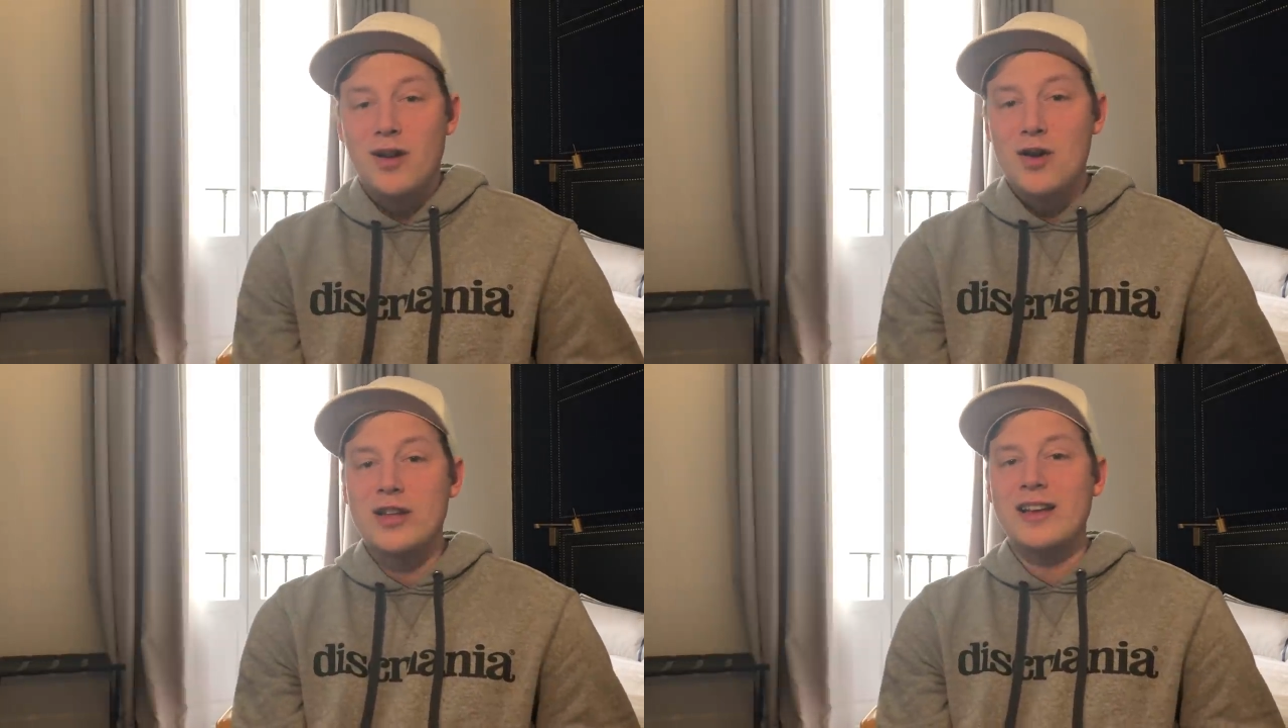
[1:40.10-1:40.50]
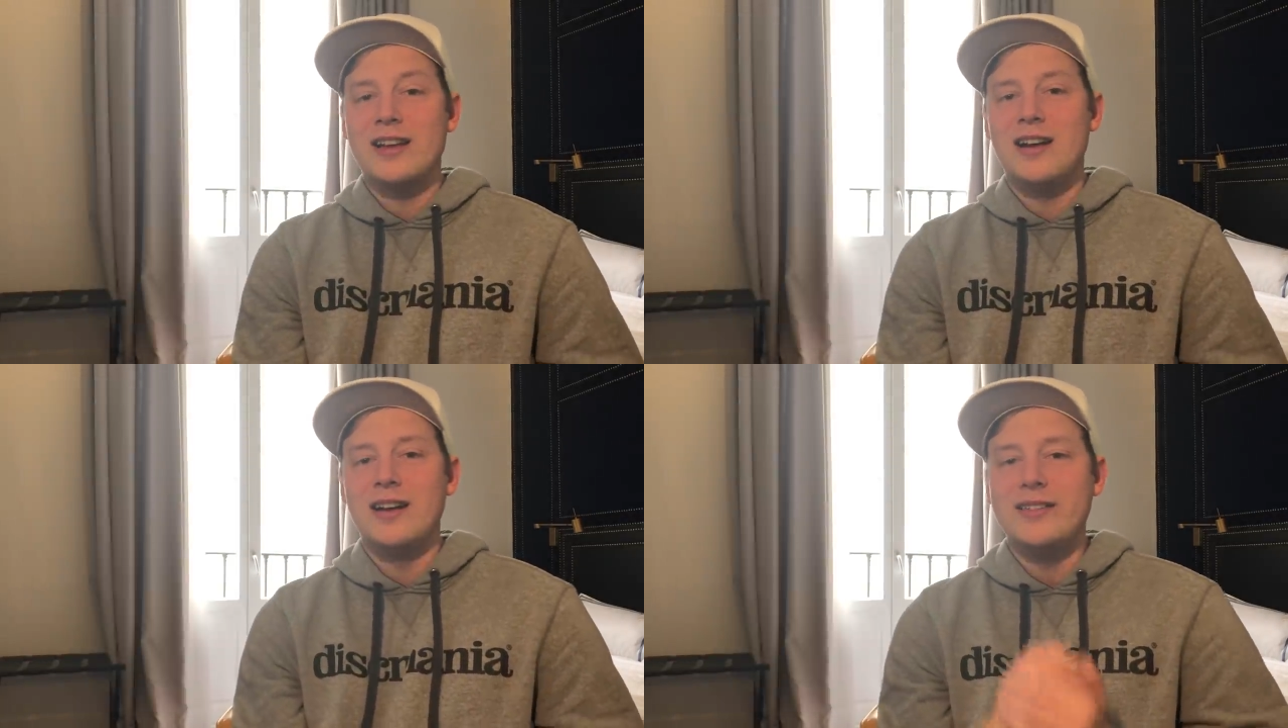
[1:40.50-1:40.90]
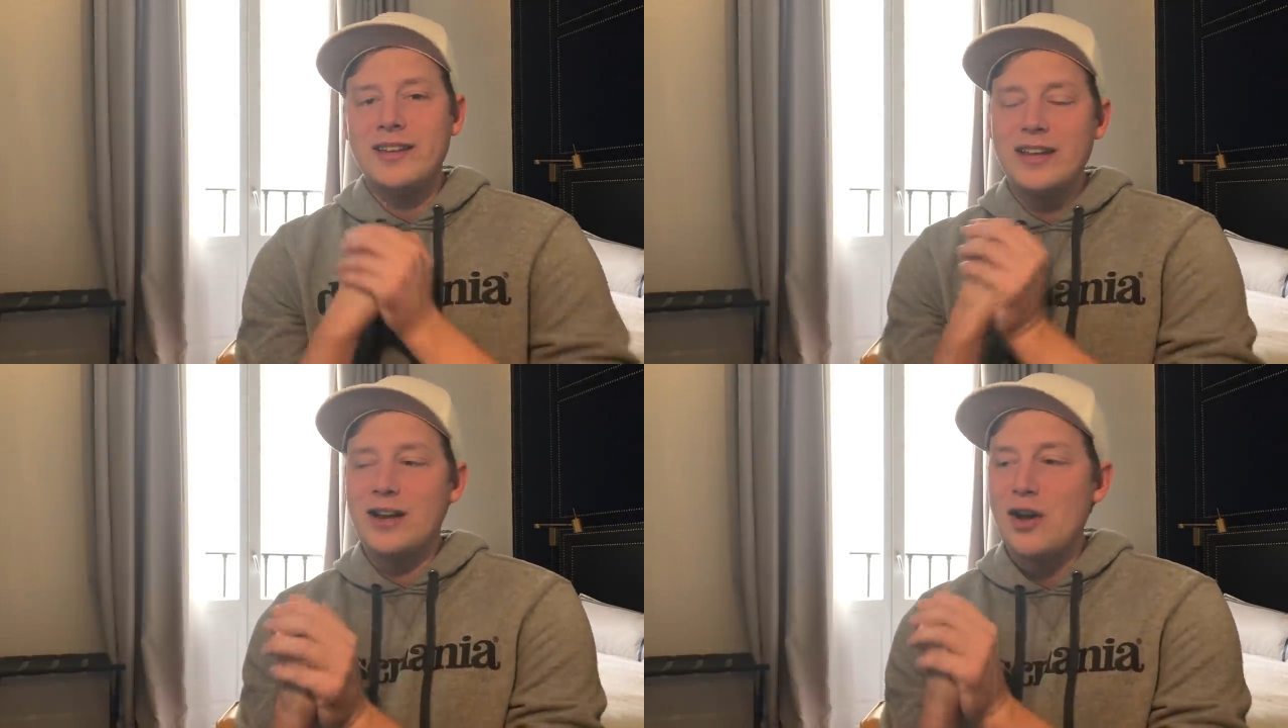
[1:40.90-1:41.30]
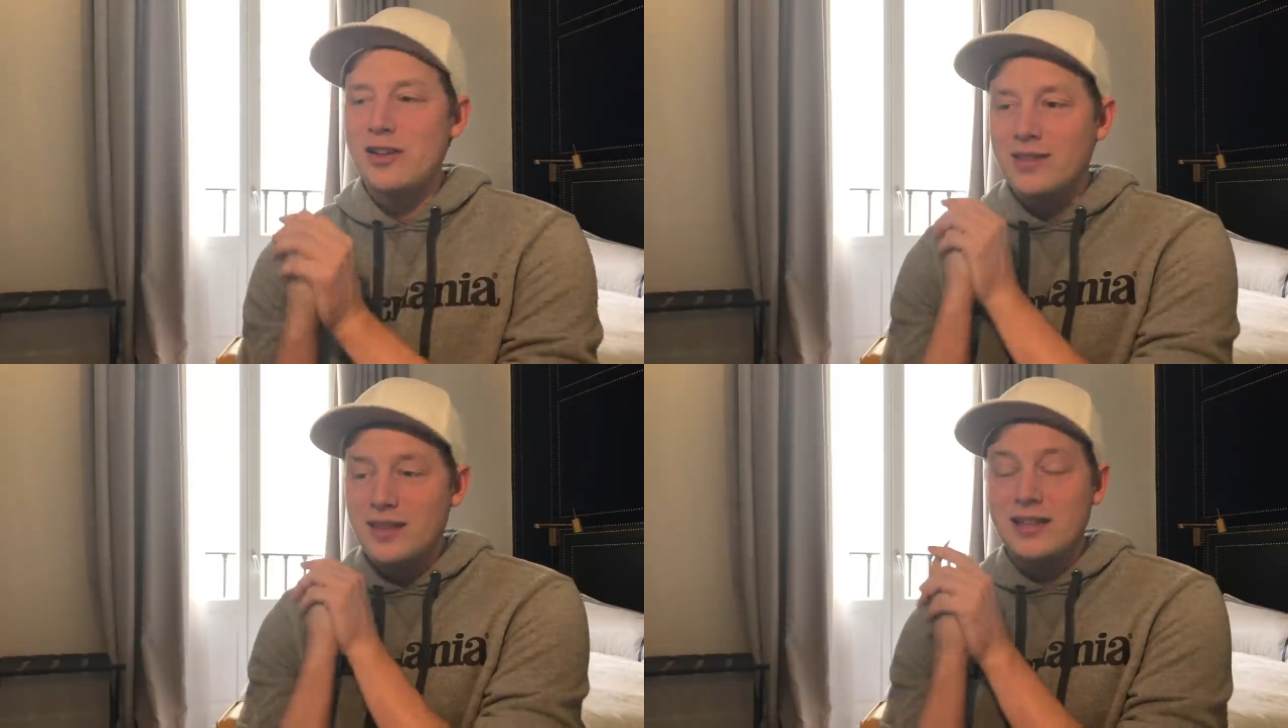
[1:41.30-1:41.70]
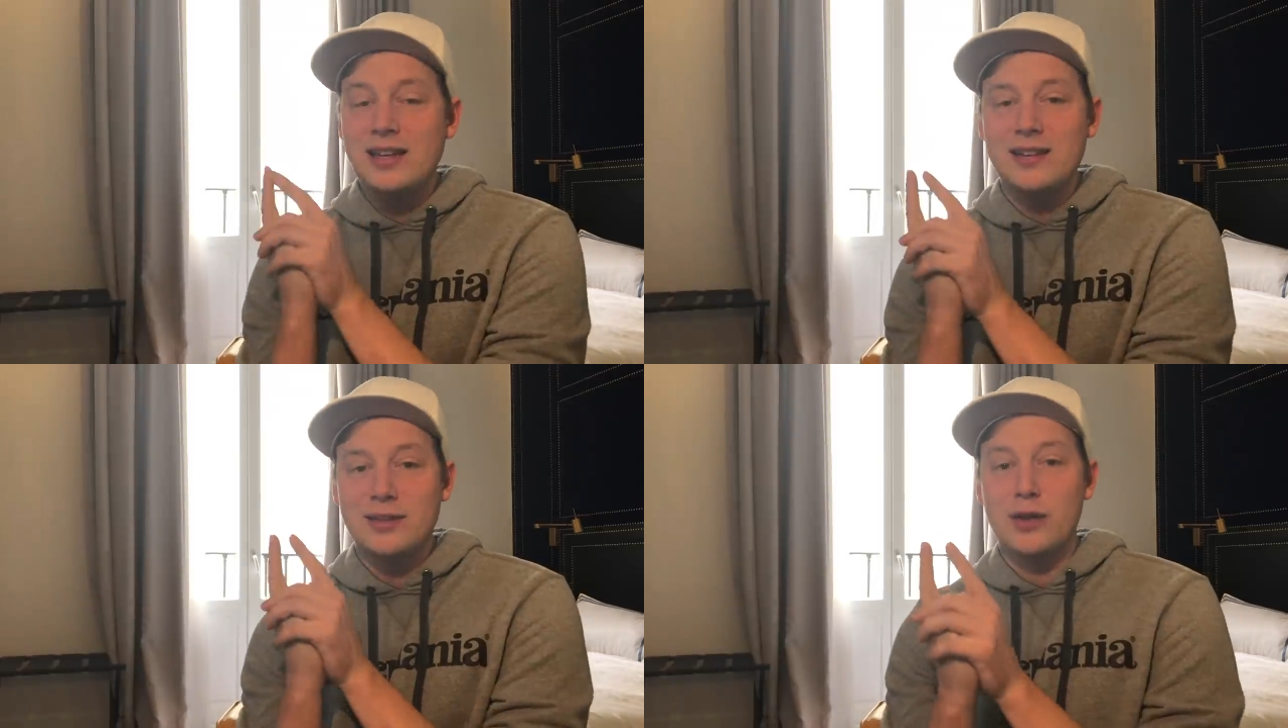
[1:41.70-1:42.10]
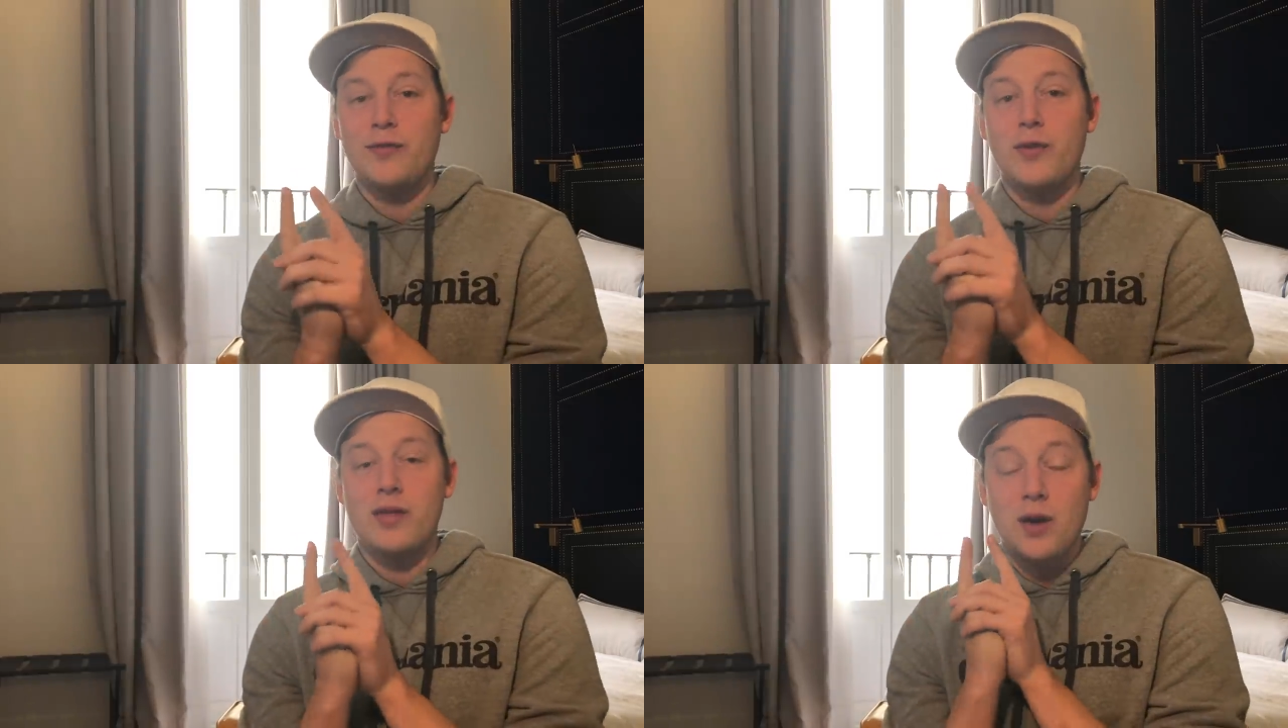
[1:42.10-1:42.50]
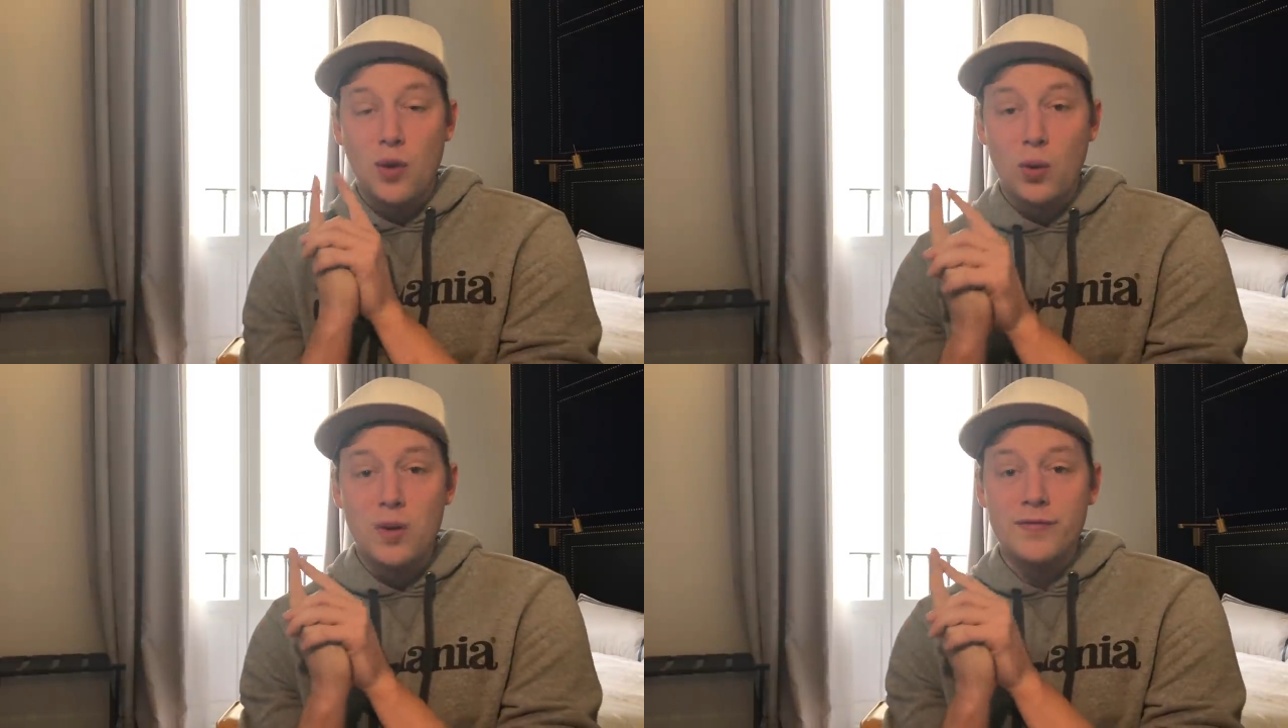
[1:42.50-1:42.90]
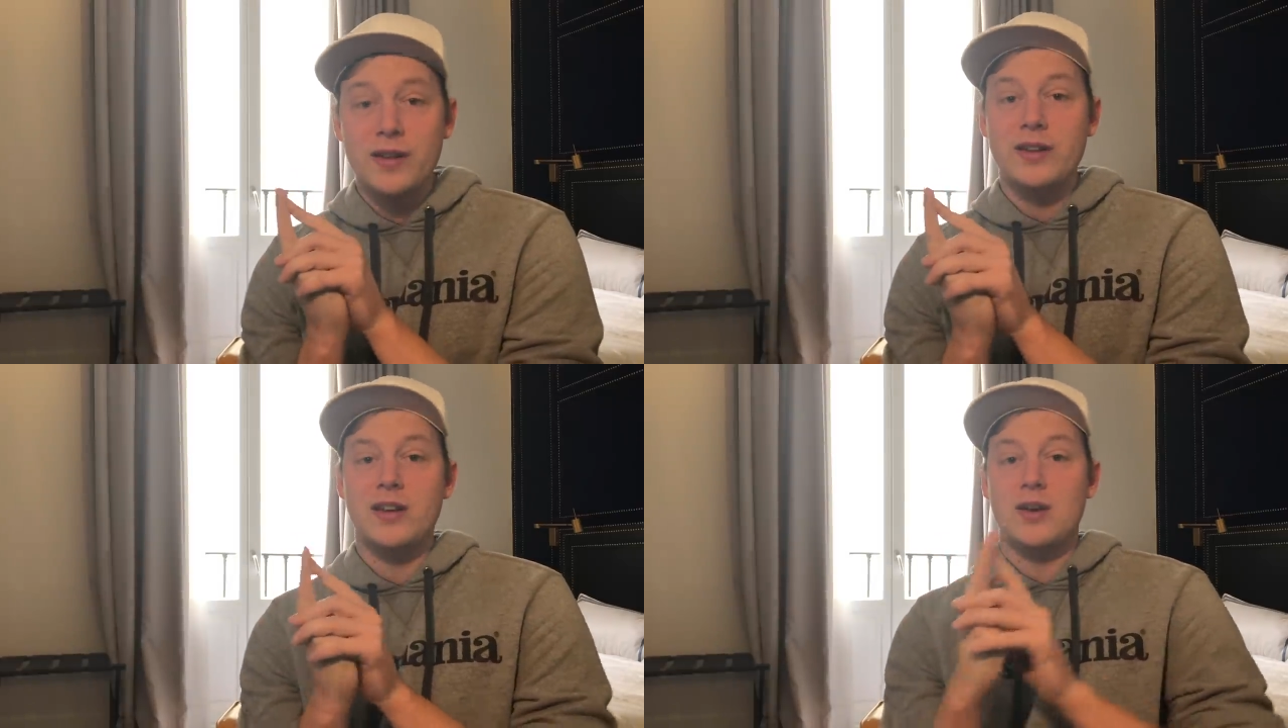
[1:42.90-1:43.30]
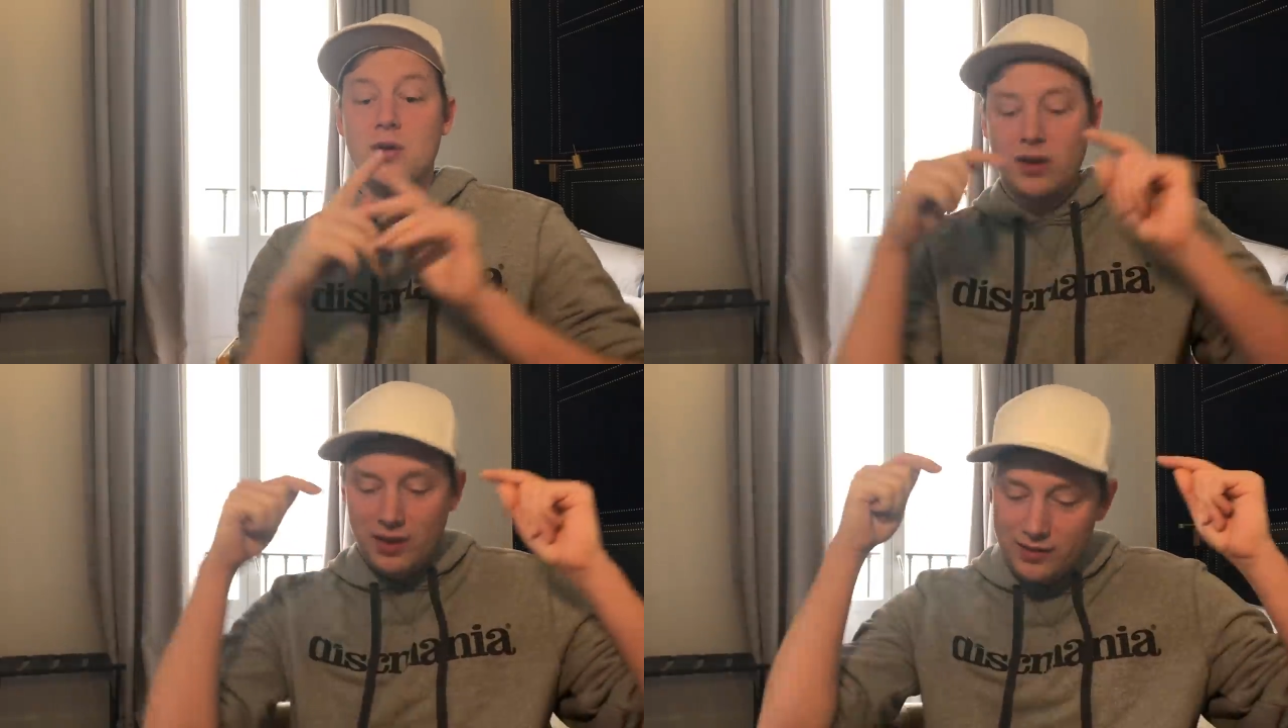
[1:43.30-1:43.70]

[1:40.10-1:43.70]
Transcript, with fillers: Okay guys, here is the teaser for the whole video.